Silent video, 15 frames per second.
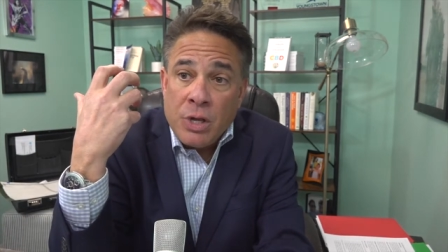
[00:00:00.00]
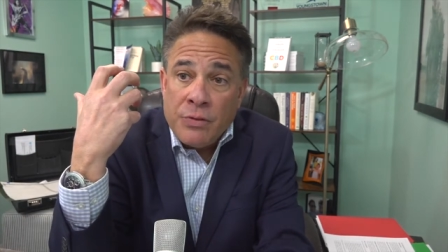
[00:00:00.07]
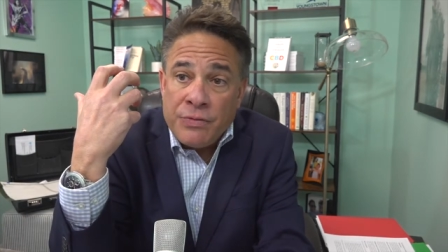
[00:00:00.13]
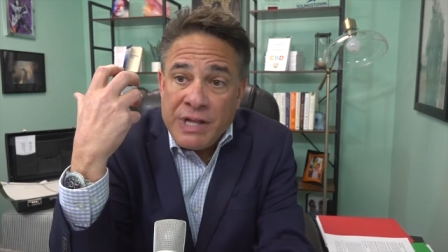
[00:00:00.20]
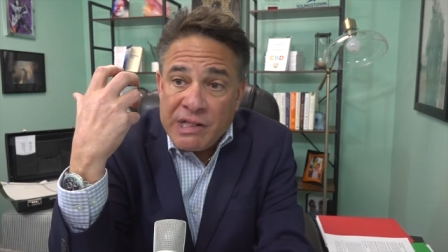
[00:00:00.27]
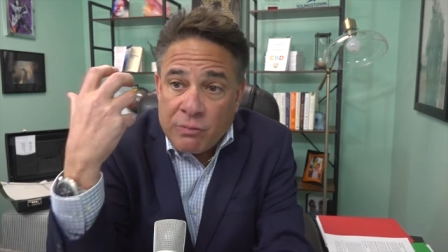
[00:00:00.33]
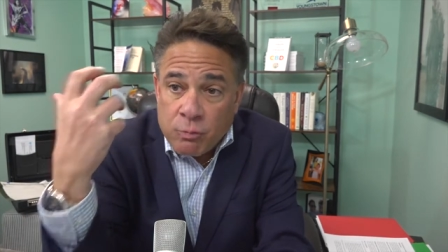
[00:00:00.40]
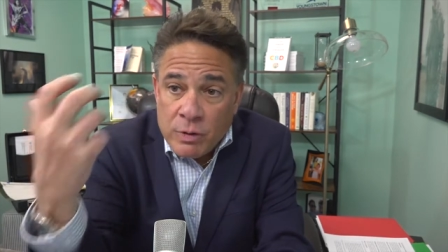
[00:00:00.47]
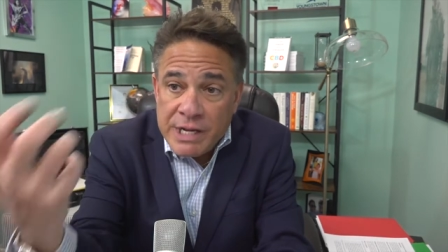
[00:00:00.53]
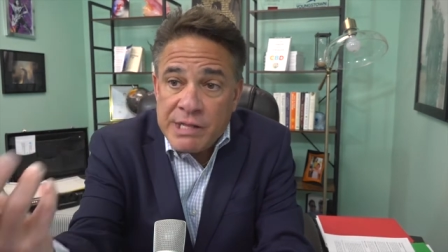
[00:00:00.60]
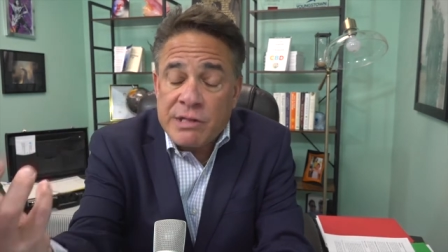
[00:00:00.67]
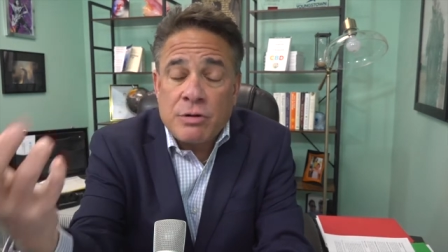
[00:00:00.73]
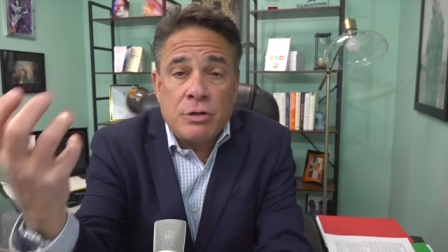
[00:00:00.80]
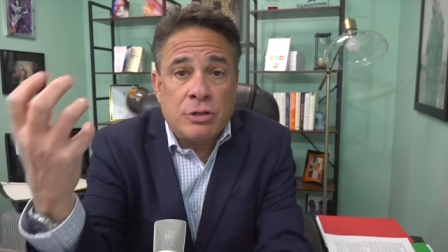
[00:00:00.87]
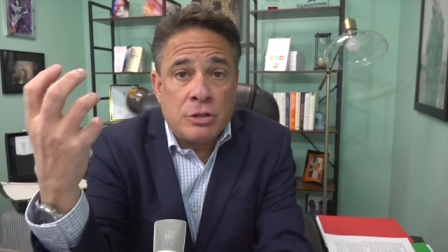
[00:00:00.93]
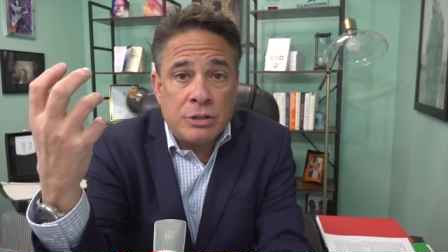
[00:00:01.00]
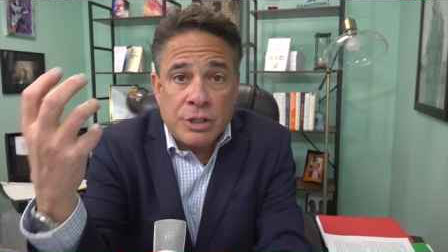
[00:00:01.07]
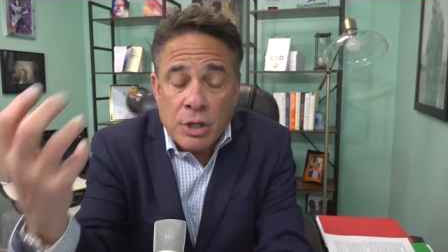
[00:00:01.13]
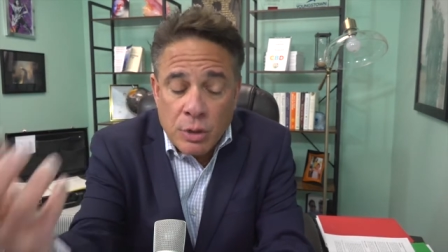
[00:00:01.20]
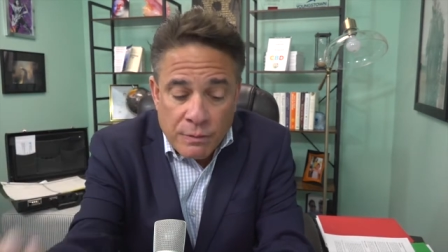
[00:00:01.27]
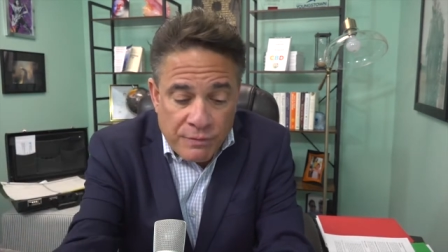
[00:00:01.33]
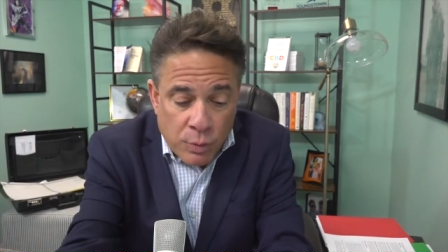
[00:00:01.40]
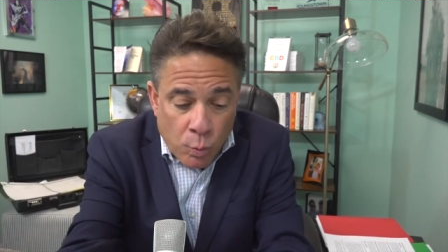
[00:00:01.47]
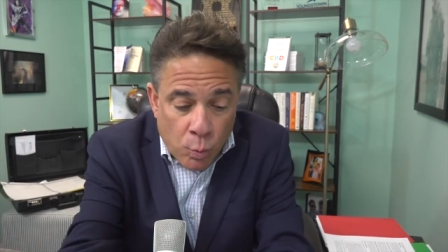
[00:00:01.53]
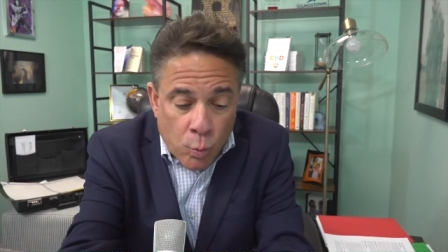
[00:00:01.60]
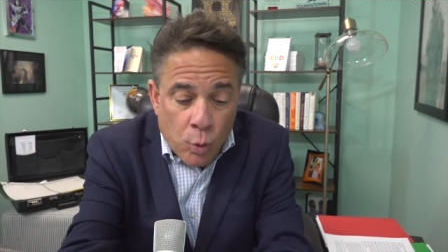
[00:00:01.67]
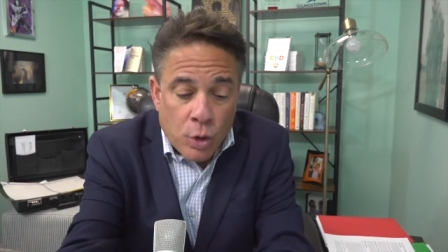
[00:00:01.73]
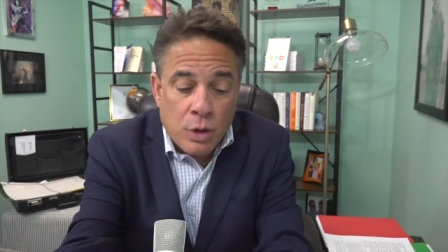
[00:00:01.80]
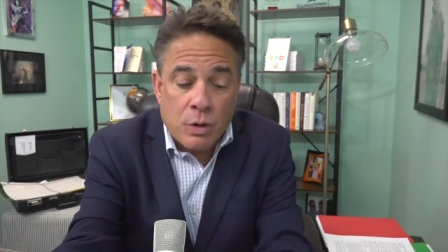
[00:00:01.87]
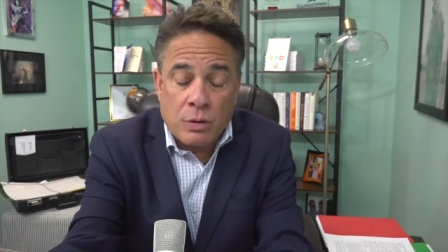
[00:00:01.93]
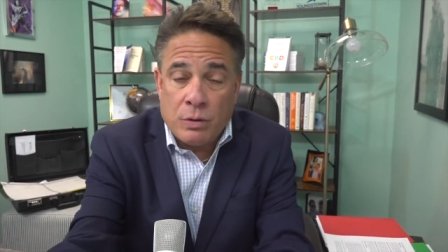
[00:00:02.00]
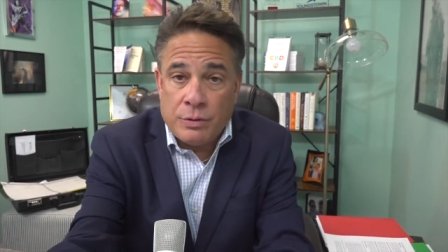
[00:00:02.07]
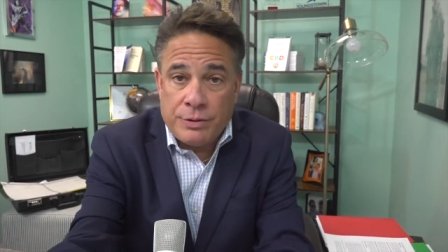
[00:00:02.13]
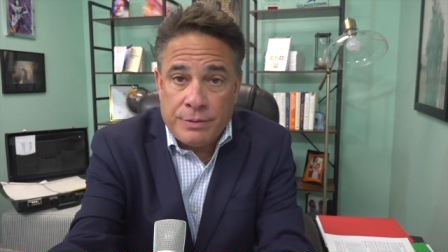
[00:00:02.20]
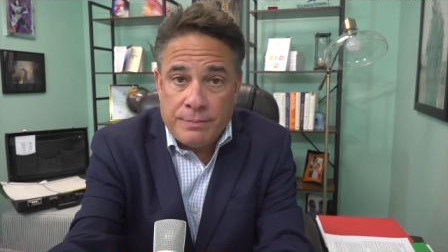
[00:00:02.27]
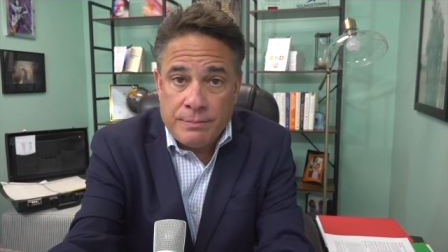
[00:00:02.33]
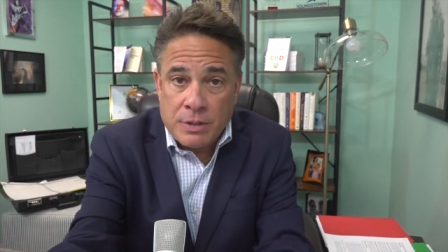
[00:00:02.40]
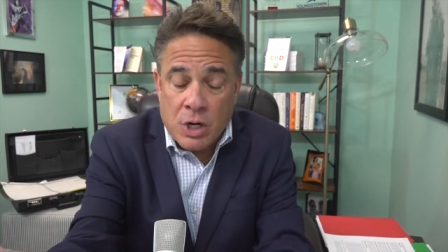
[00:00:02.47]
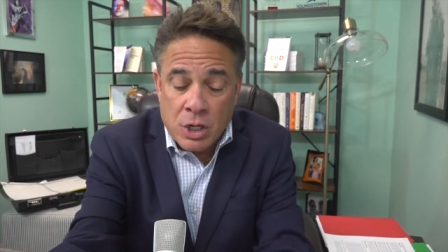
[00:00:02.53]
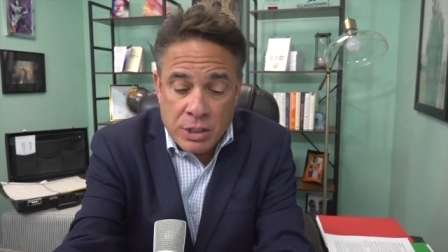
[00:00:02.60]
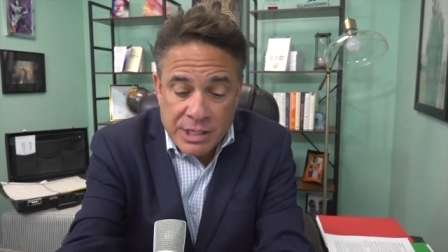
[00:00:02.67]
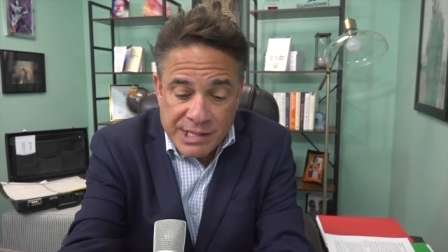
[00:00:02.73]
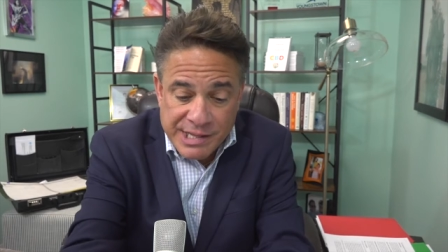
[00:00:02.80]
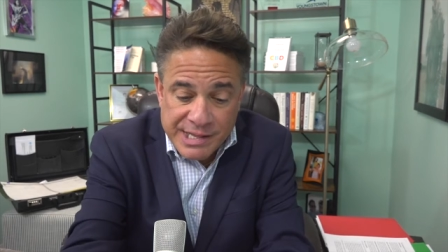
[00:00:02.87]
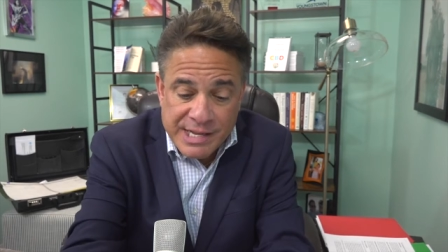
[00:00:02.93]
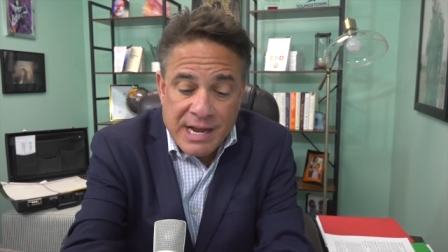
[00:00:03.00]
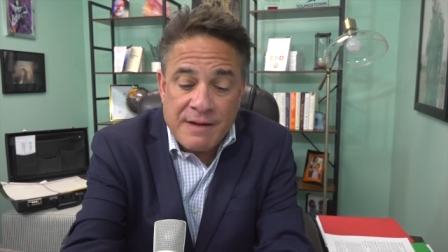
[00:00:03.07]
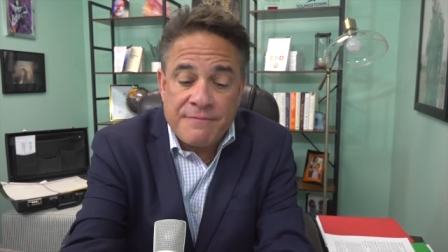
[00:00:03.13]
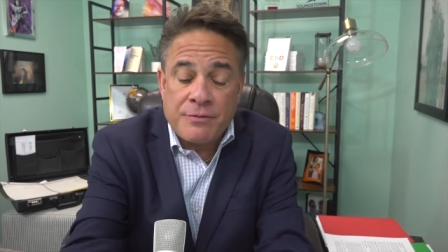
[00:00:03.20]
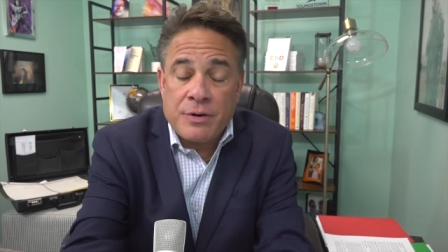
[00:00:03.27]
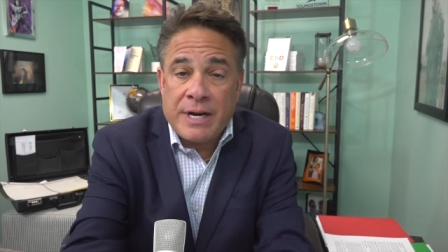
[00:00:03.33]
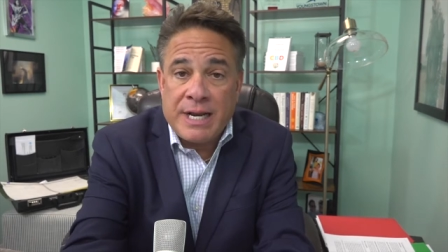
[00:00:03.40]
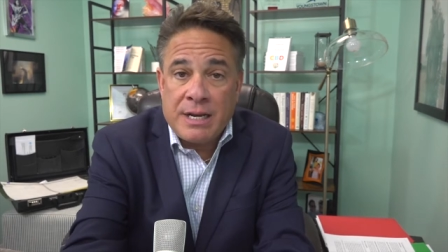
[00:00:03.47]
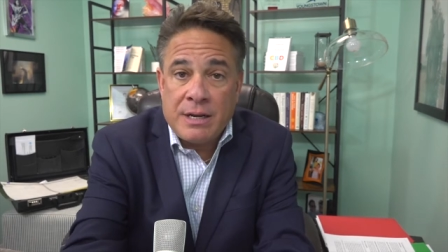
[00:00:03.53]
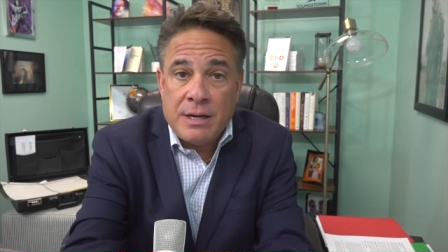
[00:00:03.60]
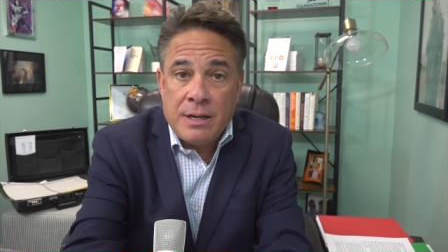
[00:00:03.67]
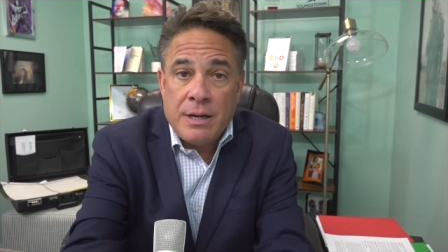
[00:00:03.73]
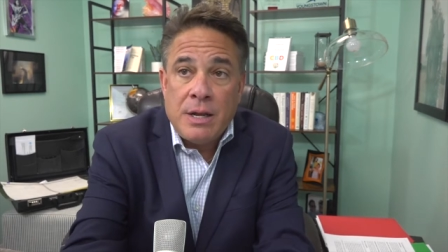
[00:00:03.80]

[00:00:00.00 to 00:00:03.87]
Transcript: these researchers all over the world are discovering